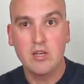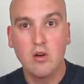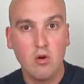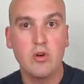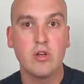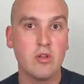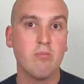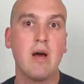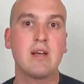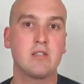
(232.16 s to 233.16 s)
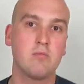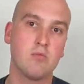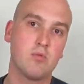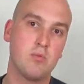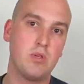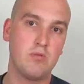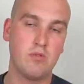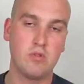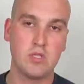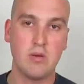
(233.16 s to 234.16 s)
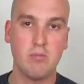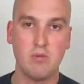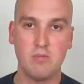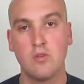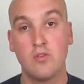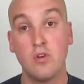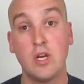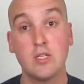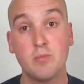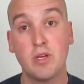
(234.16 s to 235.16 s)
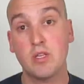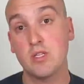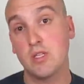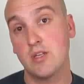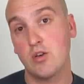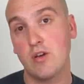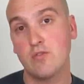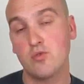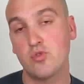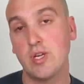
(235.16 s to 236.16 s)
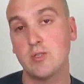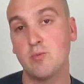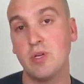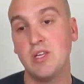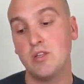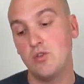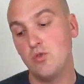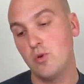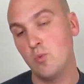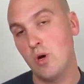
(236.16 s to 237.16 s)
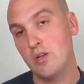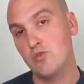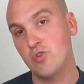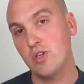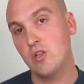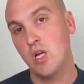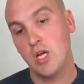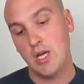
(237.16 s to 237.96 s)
going on a maximum speed, for example. Third aspect is that you have to train speed during one drill